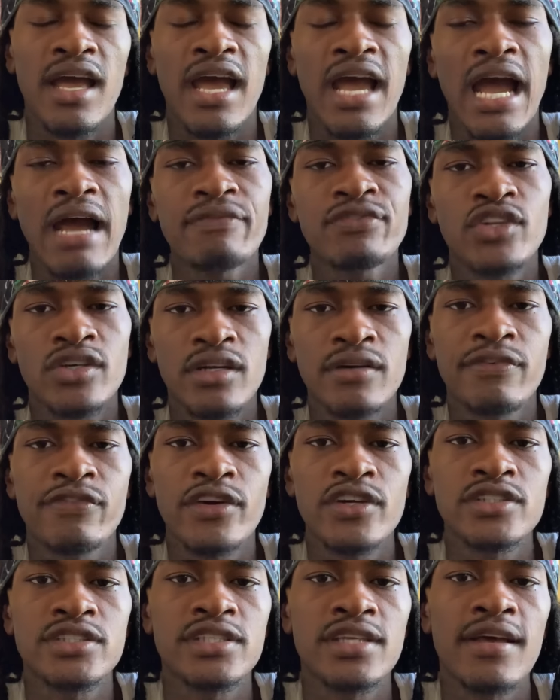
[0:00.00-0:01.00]
After the
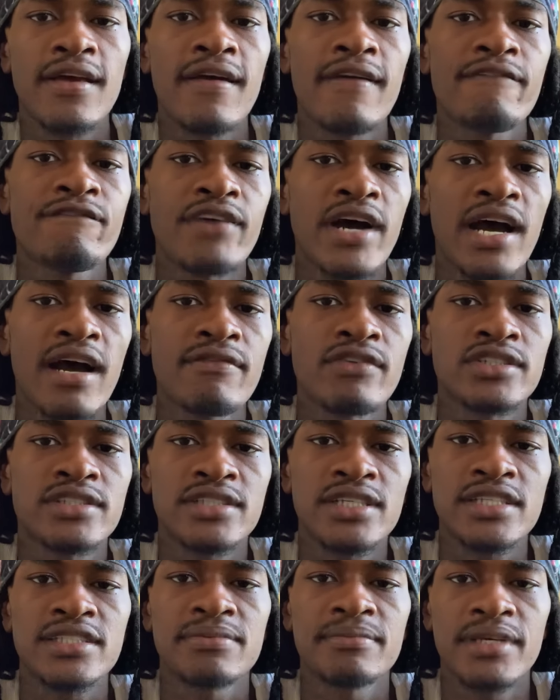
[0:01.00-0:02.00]
first five or
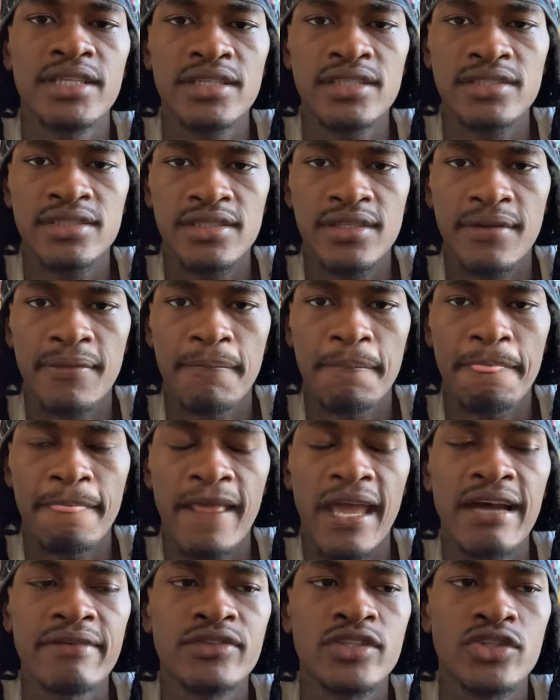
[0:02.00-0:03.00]
six minutes,
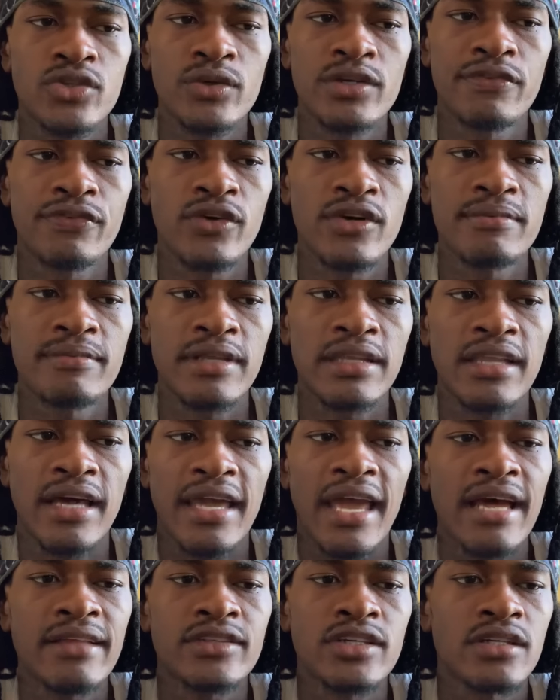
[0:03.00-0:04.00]
after three or four,
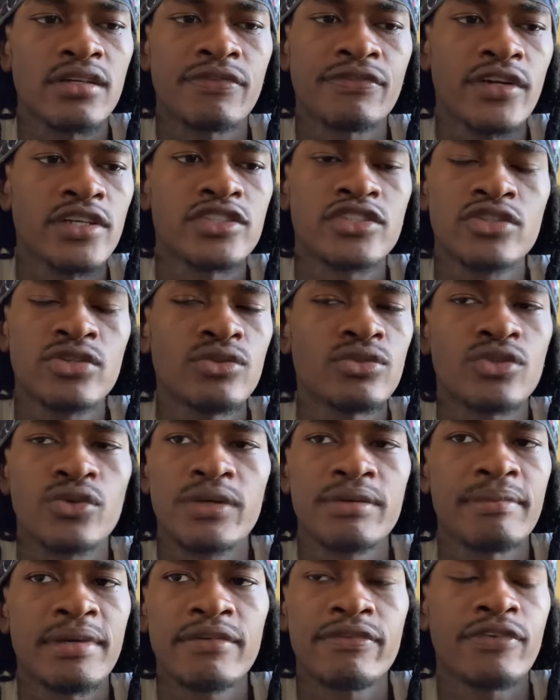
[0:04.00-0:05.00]
like after the first two,
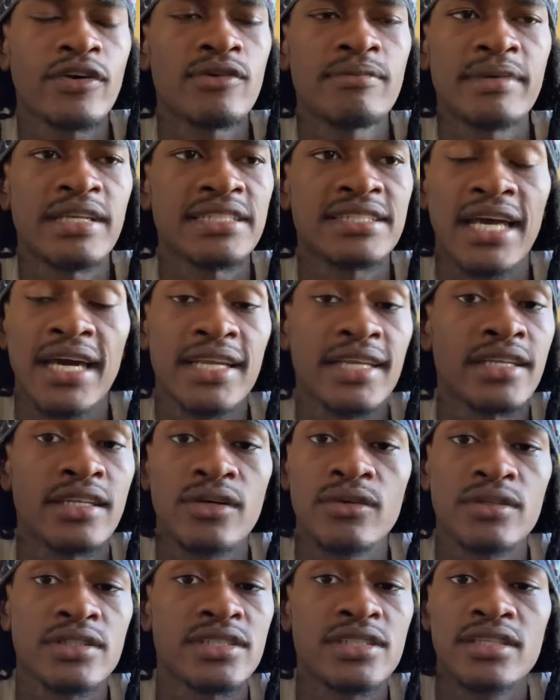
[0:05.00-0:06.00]
three minutes, four minutes, I didn't
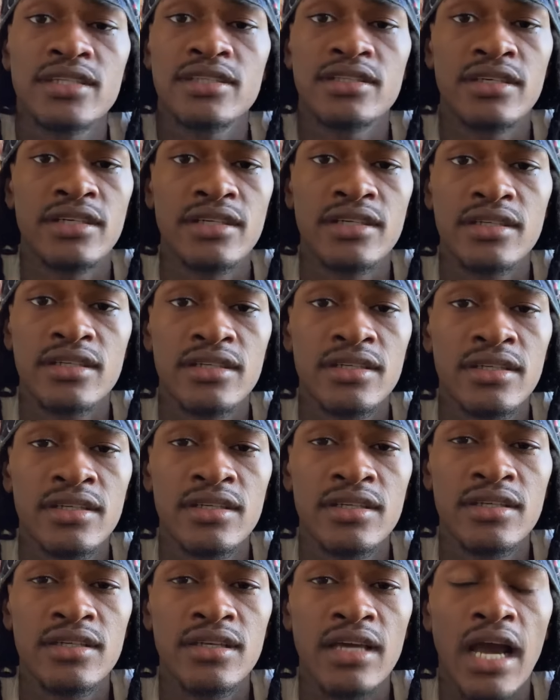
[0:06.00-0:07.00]
notice anything.
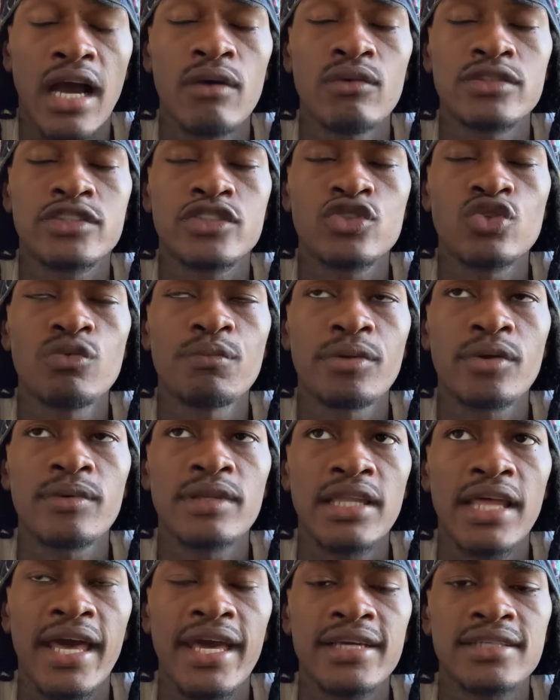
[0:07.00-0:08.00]
I was super
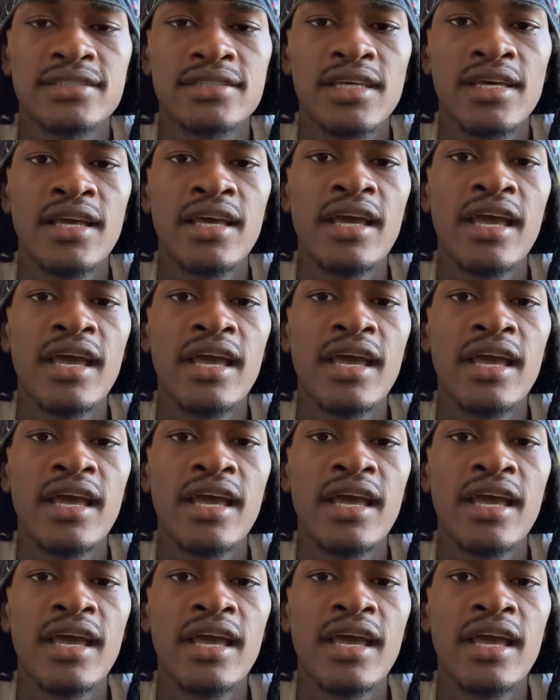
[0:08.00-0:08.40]
relaxed.